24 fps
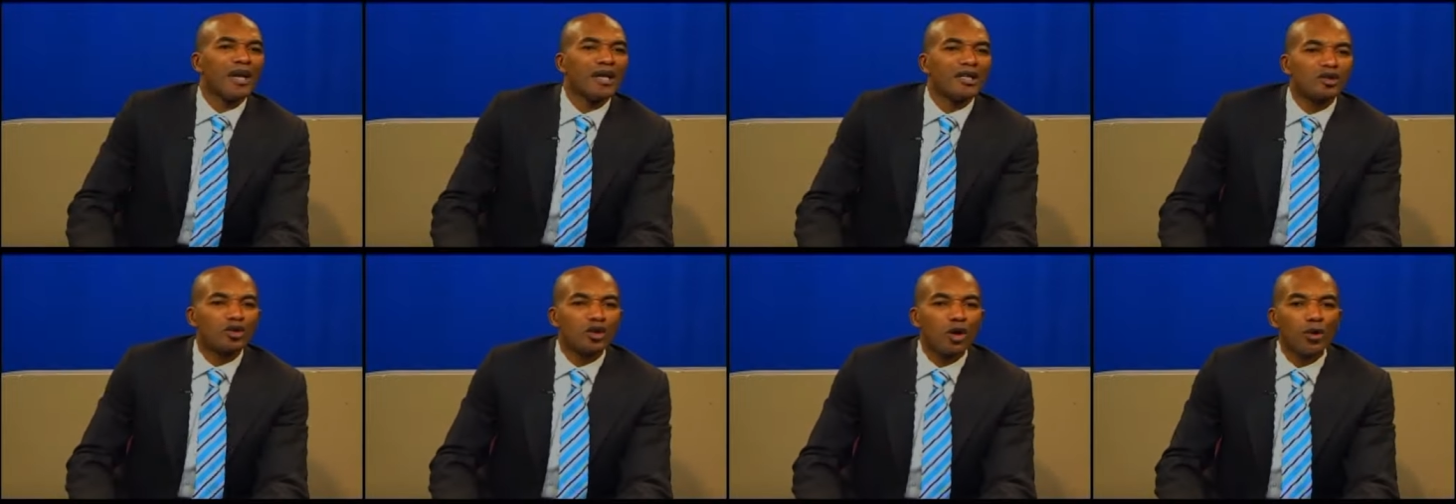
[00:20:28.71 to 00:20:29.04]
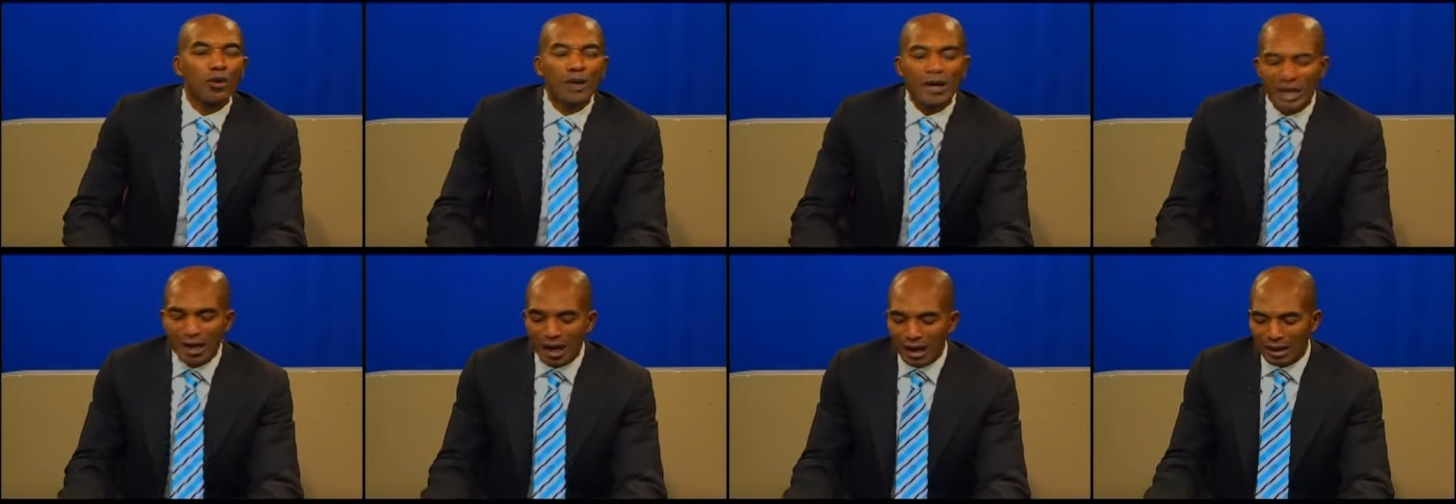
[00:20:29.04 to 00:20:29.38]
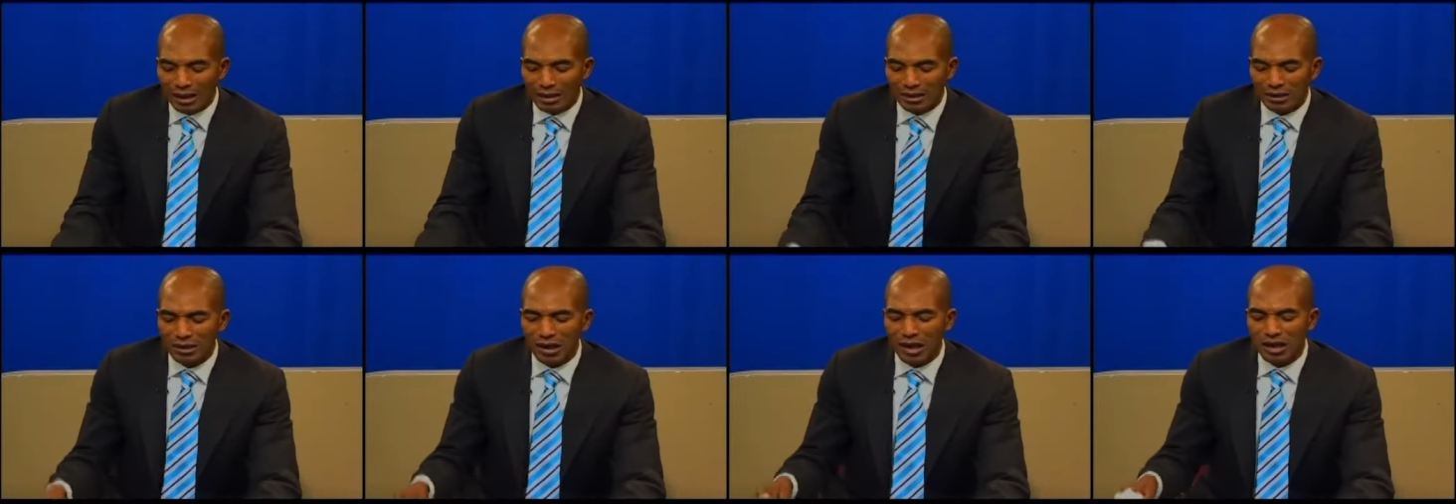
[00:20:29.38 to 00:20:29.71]
so
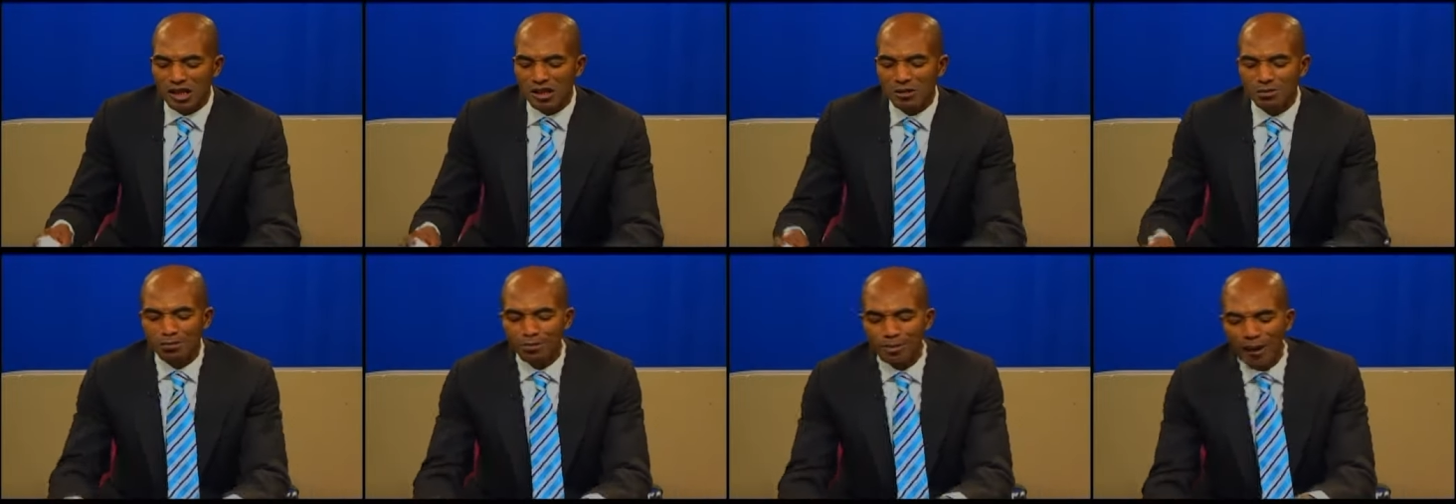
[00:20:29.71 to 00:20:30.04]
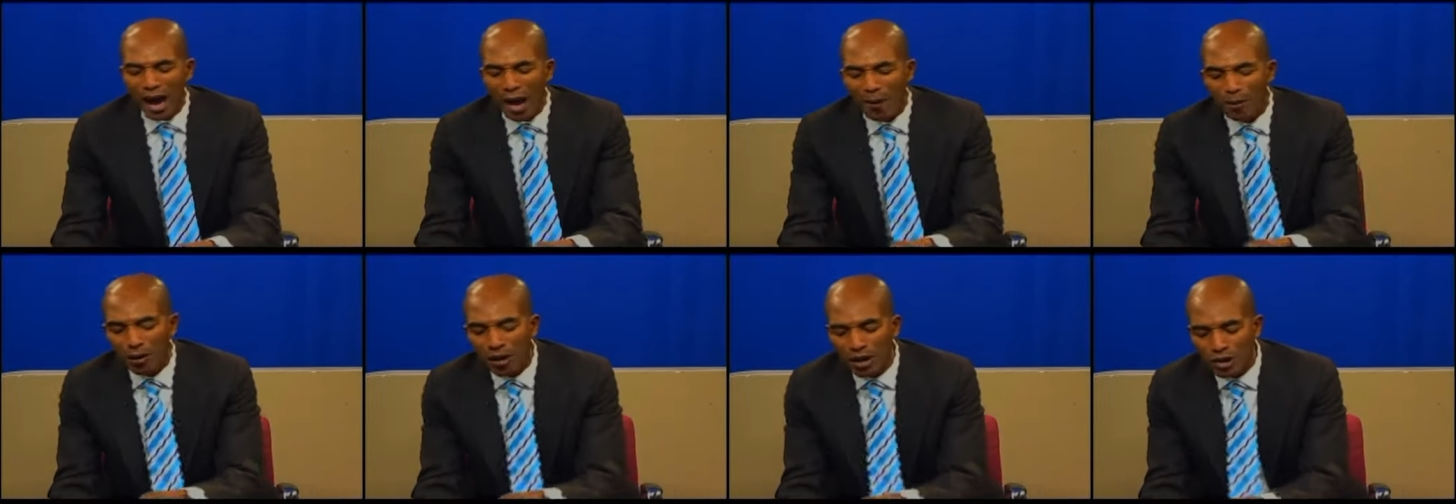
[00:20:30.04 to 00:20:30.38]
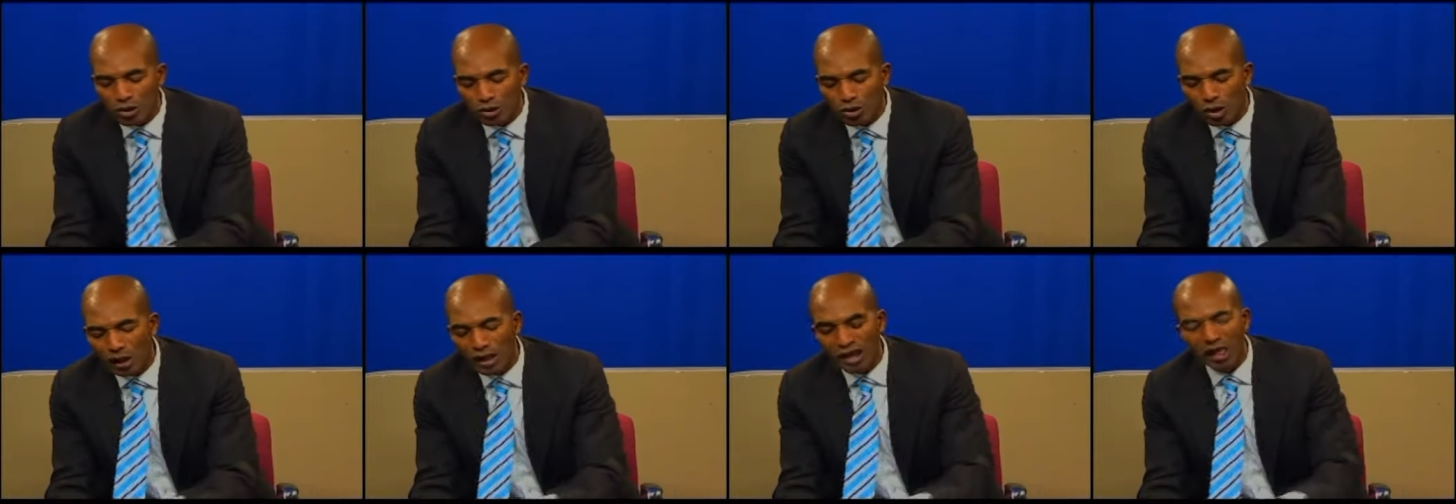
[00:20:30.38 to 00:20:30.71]
here the bible
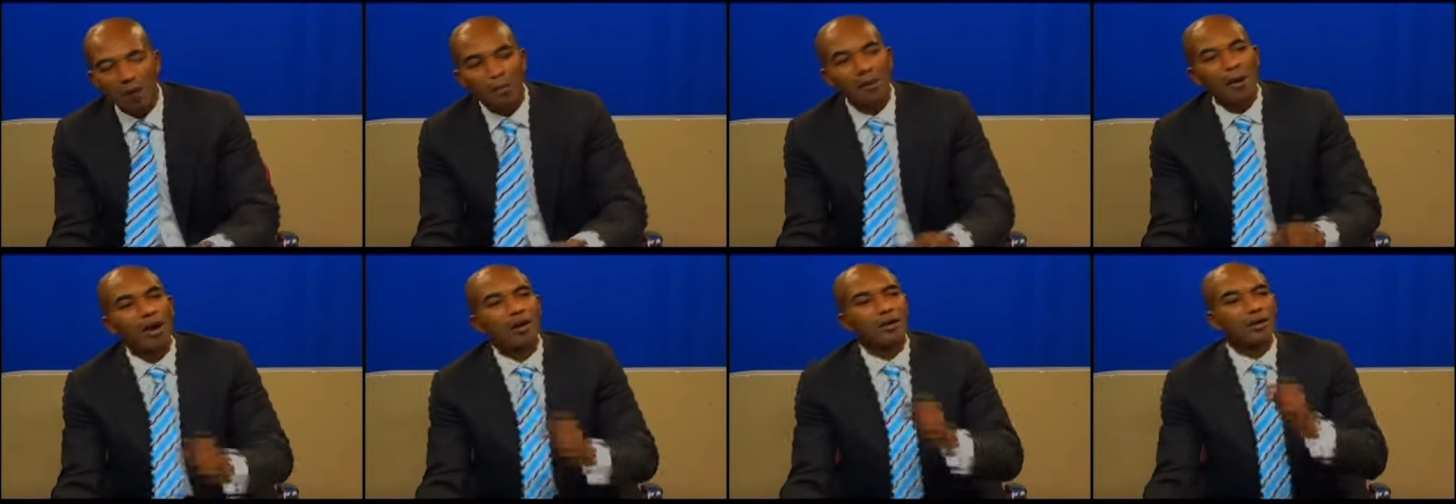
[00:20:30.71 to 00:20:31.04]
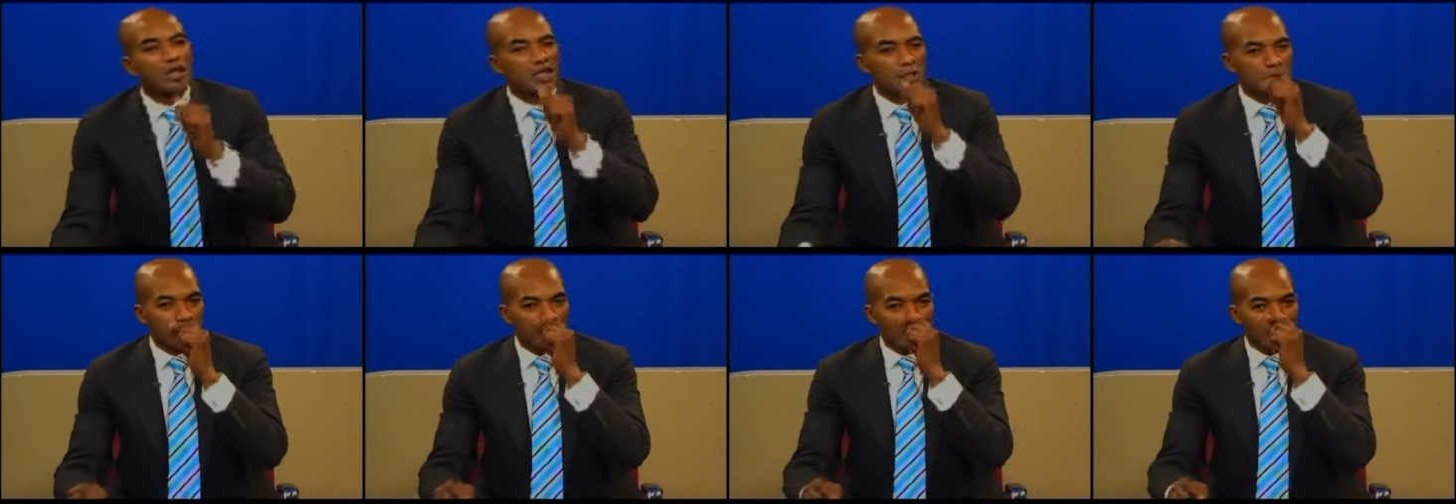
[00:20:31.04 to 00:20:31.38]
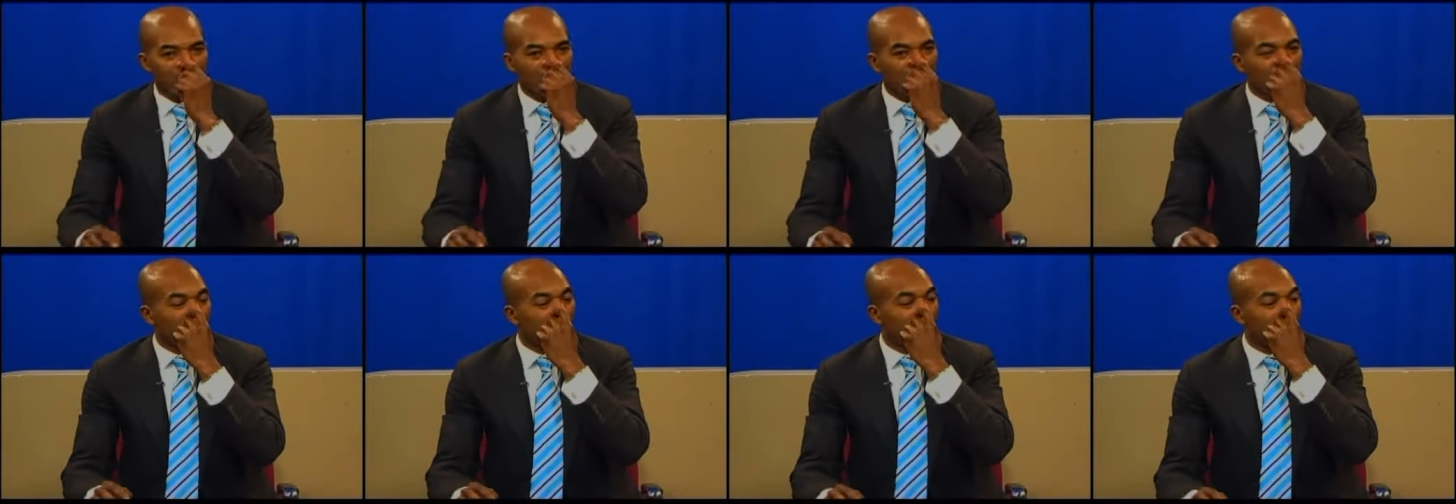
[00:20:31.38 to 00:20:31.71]
is talking about the
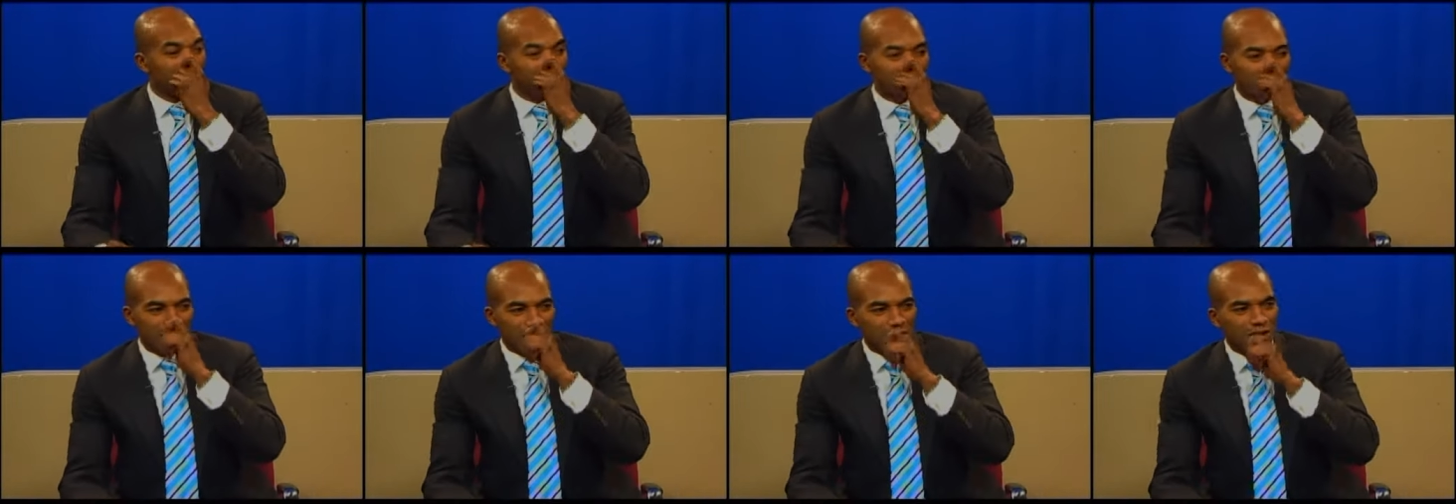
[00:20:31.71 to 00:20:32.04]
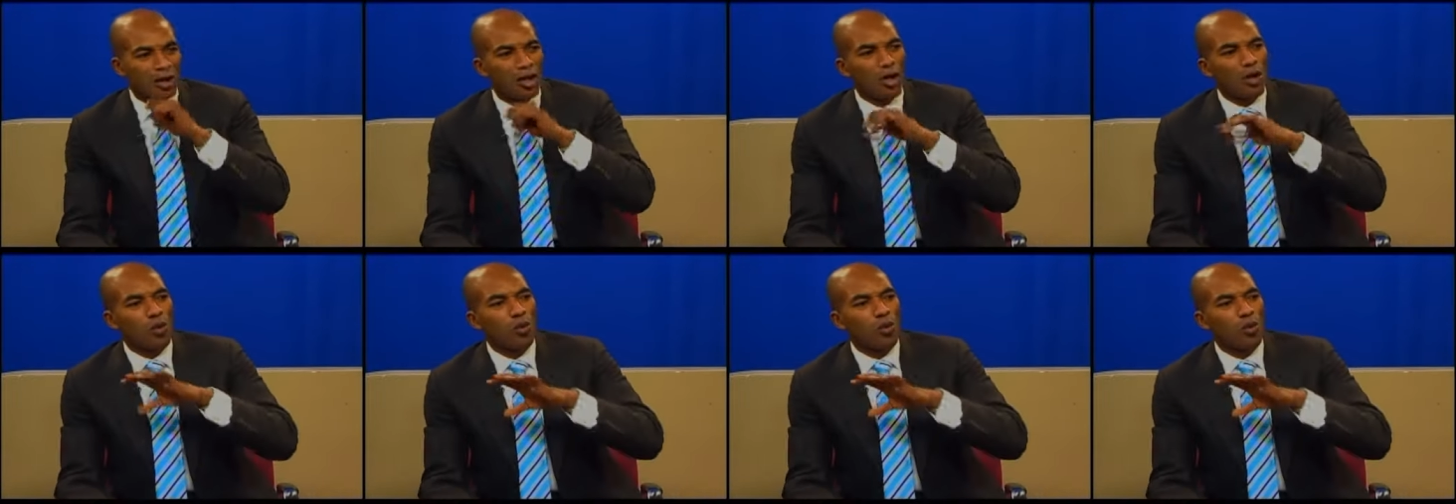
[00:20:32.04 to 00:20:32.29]
spirit of bondage